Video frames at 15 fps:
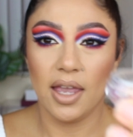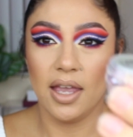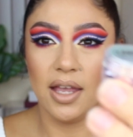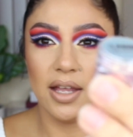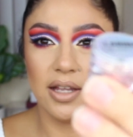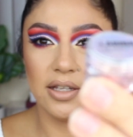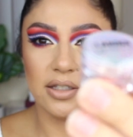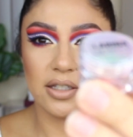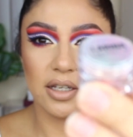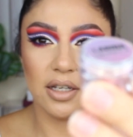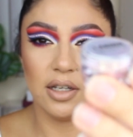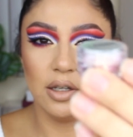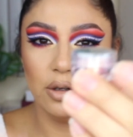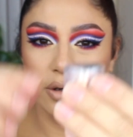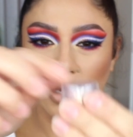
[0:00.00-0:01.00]
And
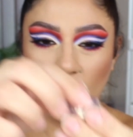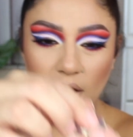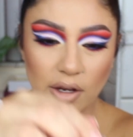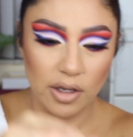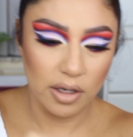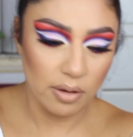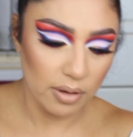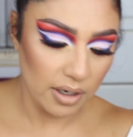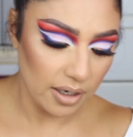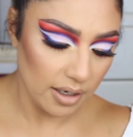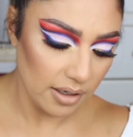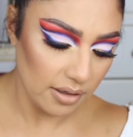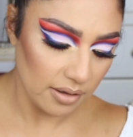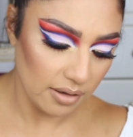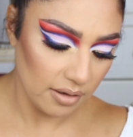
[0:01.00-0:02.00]
look how cute it
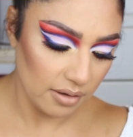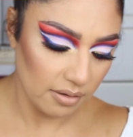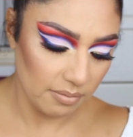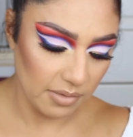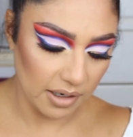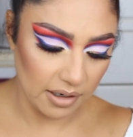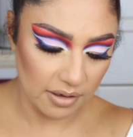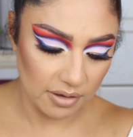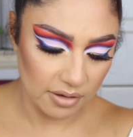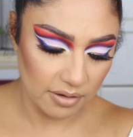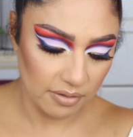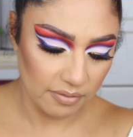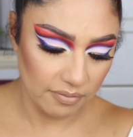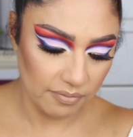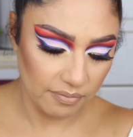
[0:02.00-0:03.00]
is. Oh my
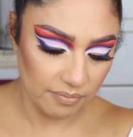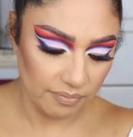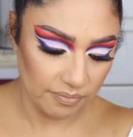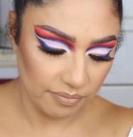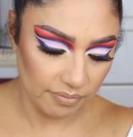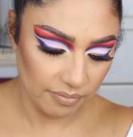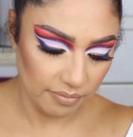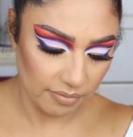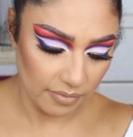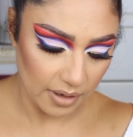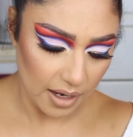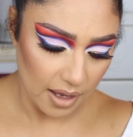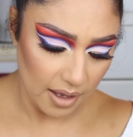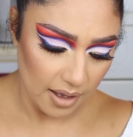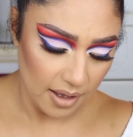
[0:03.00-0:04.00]
gosh,
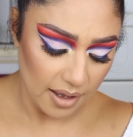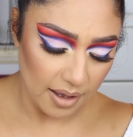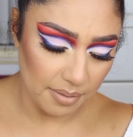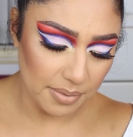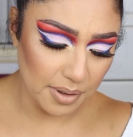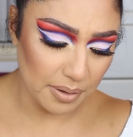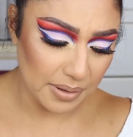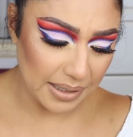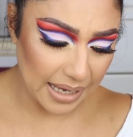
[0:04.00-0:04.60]
I'm so